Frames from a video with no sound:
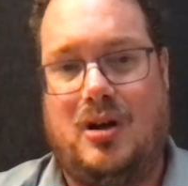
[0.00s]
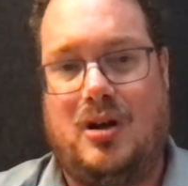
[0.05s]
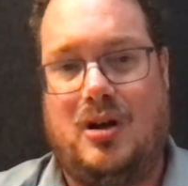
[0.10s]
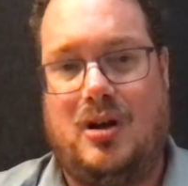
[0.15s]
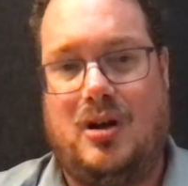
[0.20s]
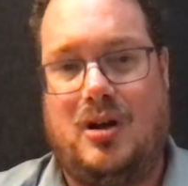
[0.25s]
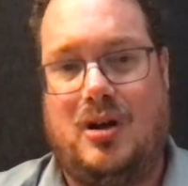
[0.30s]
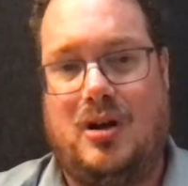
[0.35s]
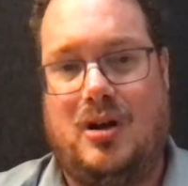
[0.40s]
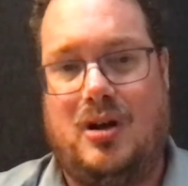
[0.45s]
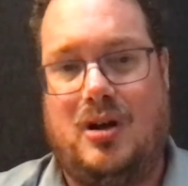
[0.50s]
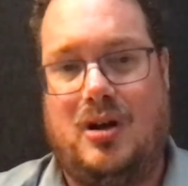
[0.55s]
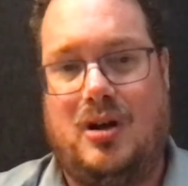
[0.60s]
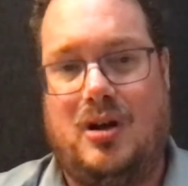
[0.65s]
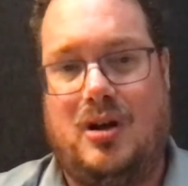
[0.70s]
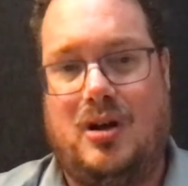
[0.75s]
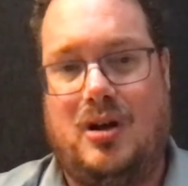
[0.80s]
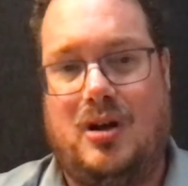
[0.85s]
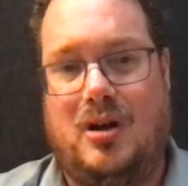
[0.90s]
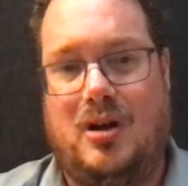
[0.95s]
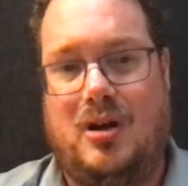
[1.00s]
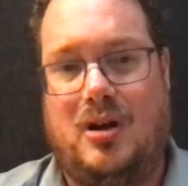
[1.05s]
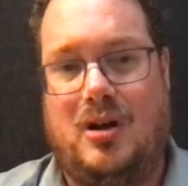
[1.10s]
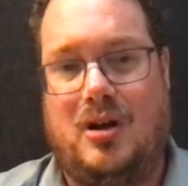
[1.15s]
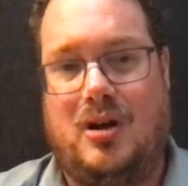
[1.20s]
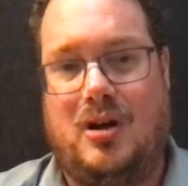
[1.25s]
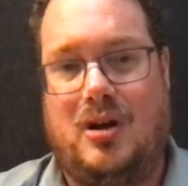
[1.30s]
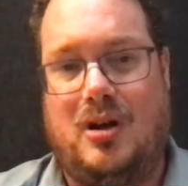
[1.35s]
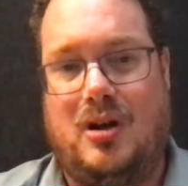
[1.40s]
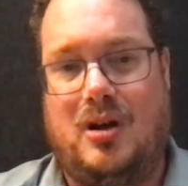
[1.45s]
setting
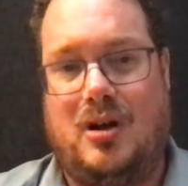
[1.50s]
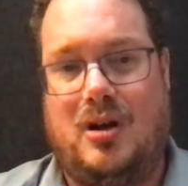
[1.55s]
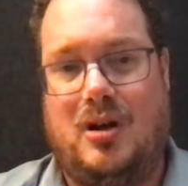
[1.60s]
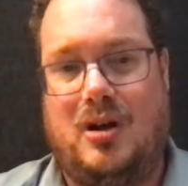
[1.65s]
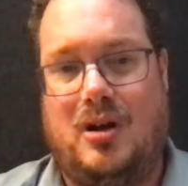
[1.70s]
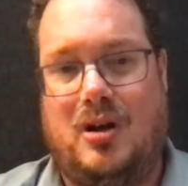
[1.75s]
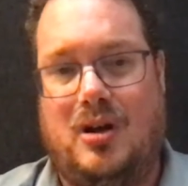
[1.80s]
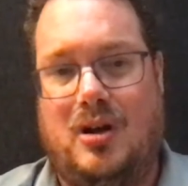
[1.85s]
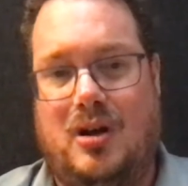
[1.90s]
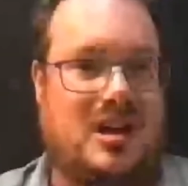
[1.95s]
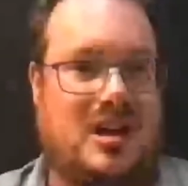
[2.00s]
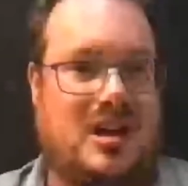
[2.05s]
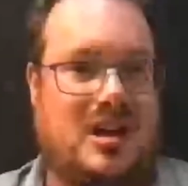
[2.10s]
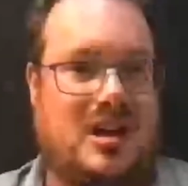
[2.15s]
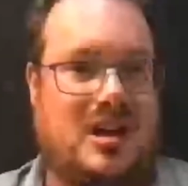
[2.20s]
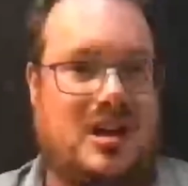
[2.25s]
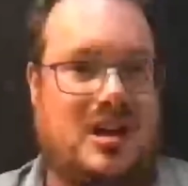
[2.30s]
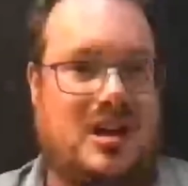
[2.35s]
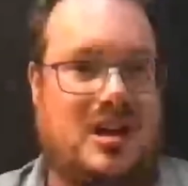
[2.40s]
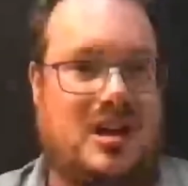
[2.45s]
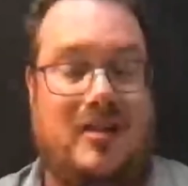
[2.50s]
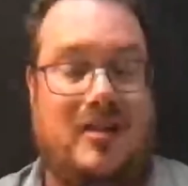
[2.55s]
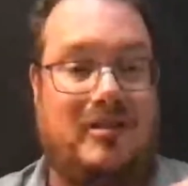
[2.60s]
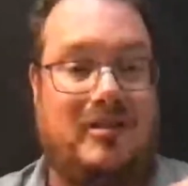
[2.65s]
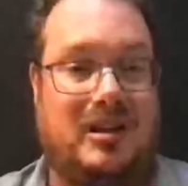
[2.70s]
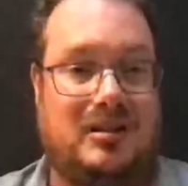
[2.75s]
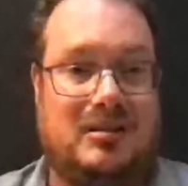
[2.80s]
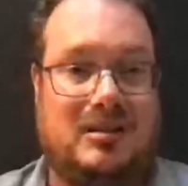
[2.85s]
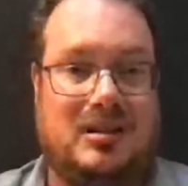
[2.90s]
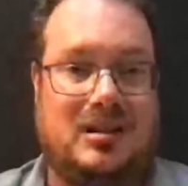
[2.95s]
up so just kind of
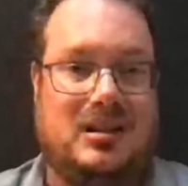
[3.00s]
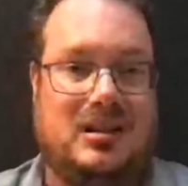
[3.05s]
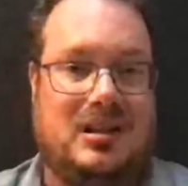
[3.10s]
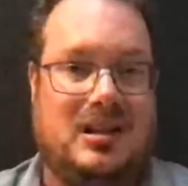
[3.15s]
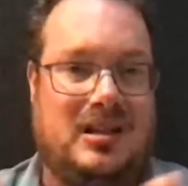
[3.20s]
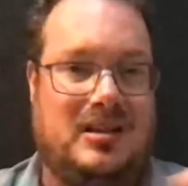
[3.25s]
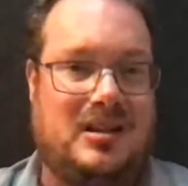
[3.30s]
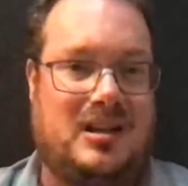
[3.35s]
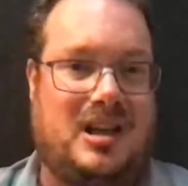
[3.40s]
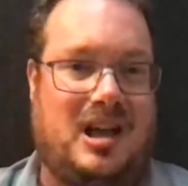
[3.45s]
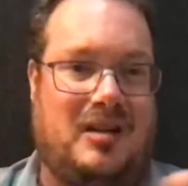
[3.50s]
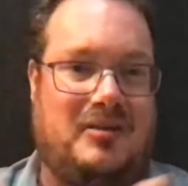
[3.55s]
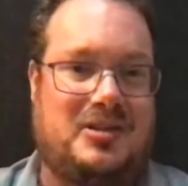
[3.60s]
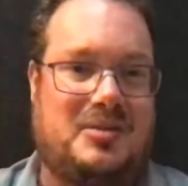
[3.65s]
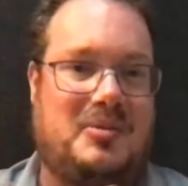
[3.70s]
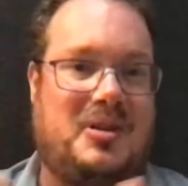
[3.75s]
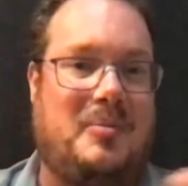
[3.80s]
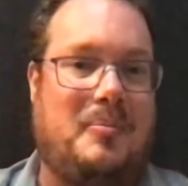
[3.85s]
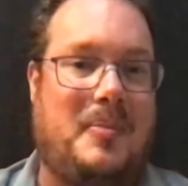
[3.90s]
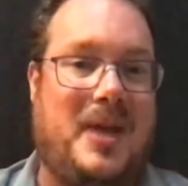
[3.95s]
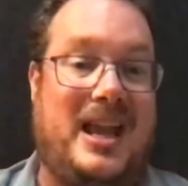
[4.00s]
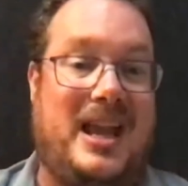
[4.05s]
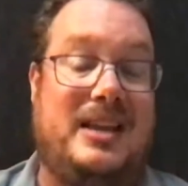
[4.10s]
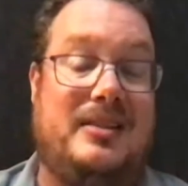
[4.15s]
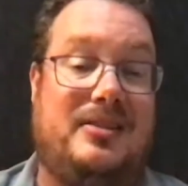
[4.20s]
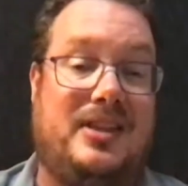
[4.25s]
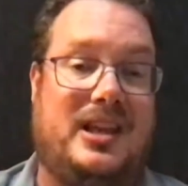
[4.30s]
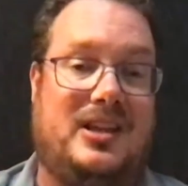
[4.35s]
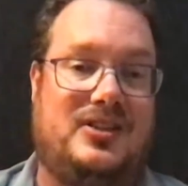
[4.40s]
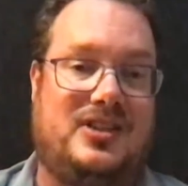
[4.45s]
like covering kind of some of the
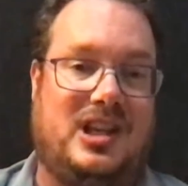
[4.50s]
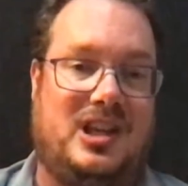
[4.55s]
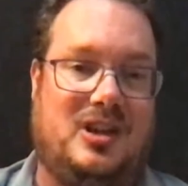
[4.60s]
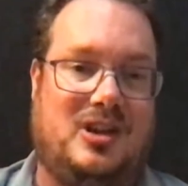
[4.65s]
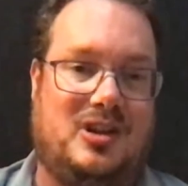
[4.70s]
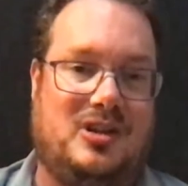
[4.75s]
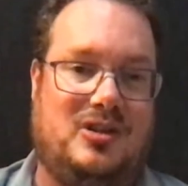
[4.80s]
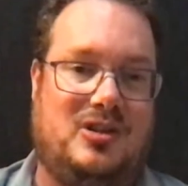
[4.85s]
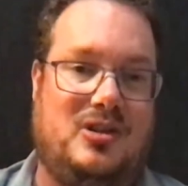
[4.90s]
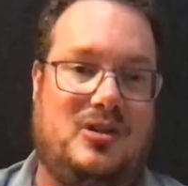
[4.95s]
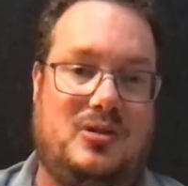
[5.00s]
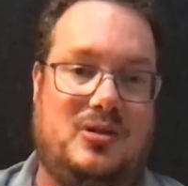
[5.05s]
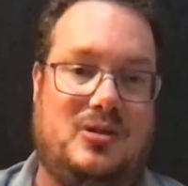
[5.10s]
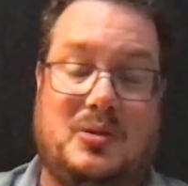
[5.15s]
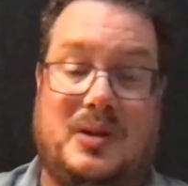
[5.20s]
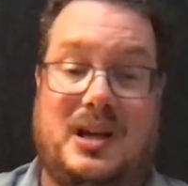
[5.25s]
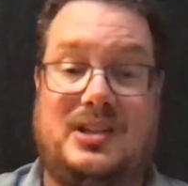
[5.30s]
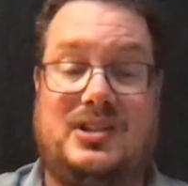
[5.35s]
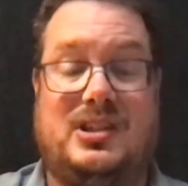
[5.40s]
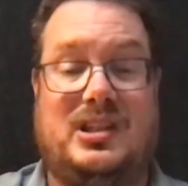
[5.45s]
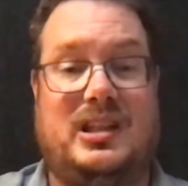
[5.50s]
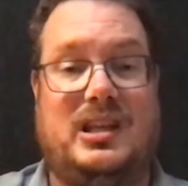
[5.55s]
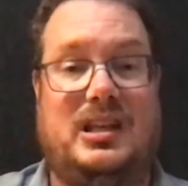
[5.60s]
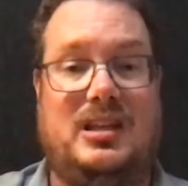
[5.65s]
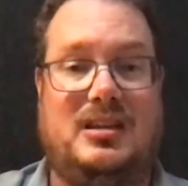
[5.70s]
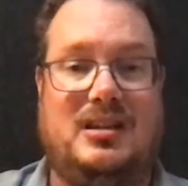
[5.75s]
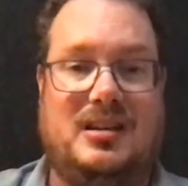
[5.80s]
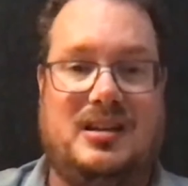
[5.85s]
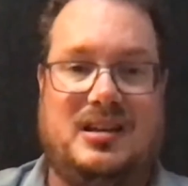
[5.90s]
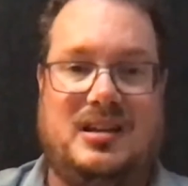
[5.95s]
main things that you can to
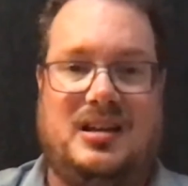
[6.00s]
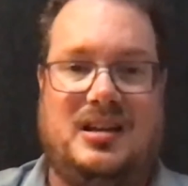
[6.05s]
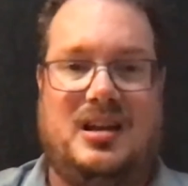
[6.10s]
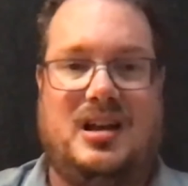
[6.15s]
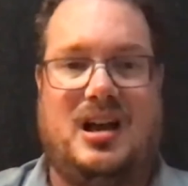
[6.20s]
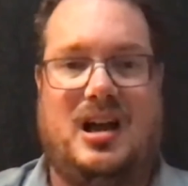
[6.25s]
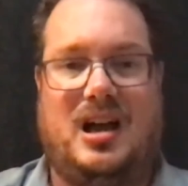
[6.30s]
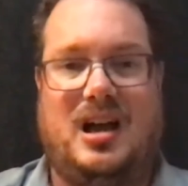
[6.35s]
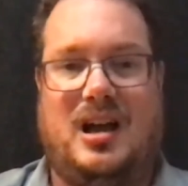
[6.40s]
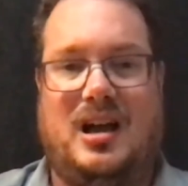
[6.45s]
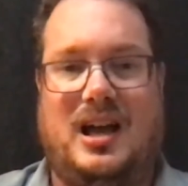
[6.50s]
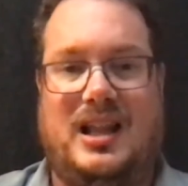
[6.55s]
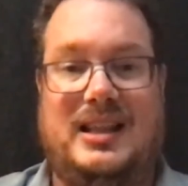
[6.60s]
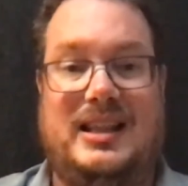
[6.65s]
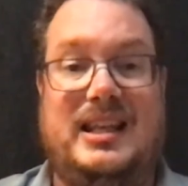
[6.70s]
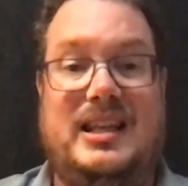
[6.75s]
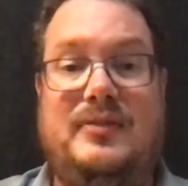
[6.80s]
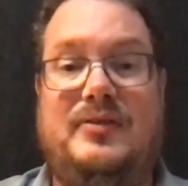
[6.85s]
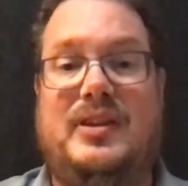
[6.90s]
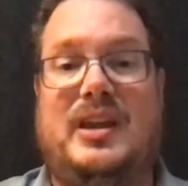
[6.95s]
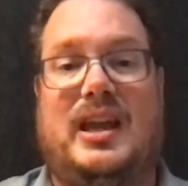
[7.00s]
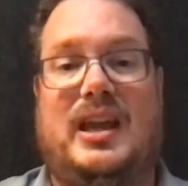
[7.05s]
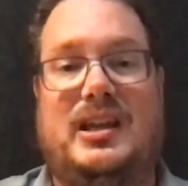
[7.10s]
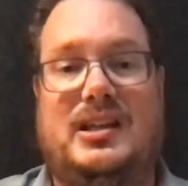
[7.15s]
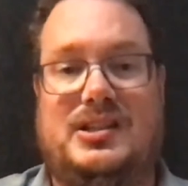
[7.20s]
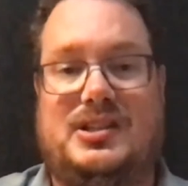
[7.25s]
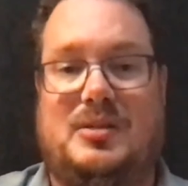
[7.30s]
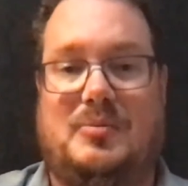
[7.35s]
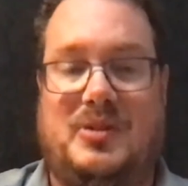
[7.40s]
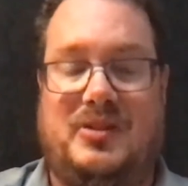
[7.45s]
actually
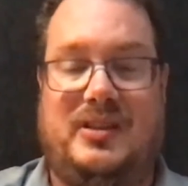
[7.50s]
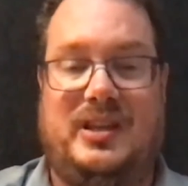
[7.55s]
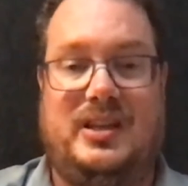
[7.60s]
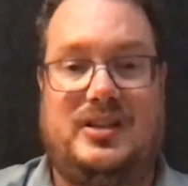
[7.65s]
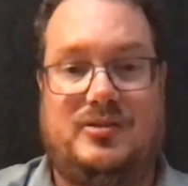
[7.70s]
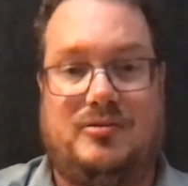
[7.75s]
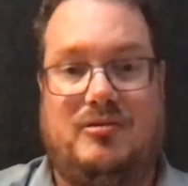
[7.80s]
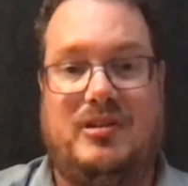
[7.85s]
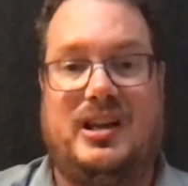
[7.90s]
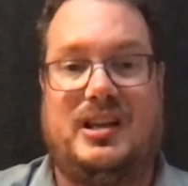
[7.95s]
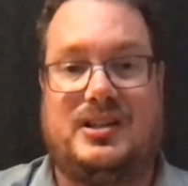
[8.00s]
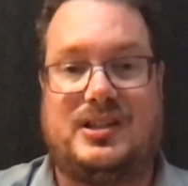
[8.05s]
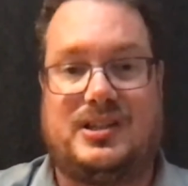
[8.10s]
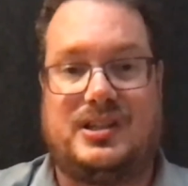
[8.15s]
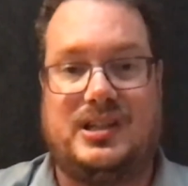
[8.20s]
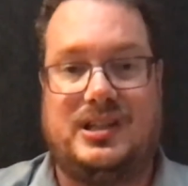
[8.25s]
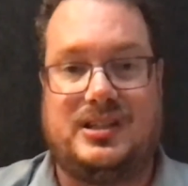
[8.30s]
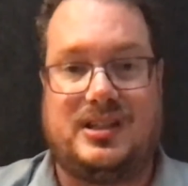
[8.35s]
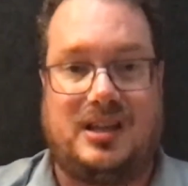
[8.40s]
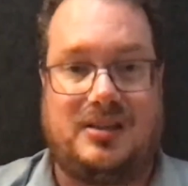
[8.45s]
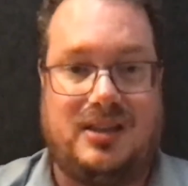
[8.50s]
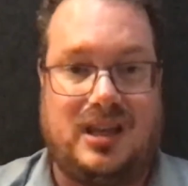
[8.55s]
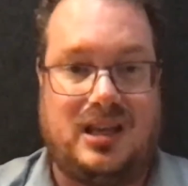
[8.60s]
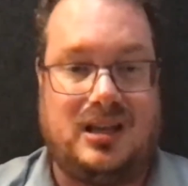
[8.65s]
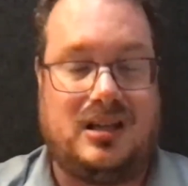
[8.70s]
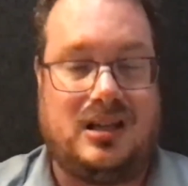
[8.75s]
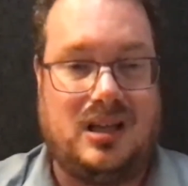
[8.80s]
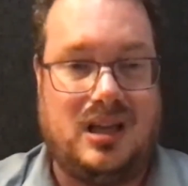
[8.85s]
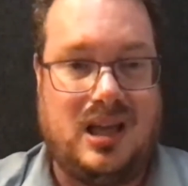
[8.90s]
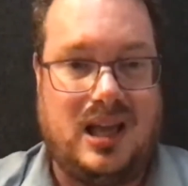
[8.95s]
alleviate some of these risks is, I think,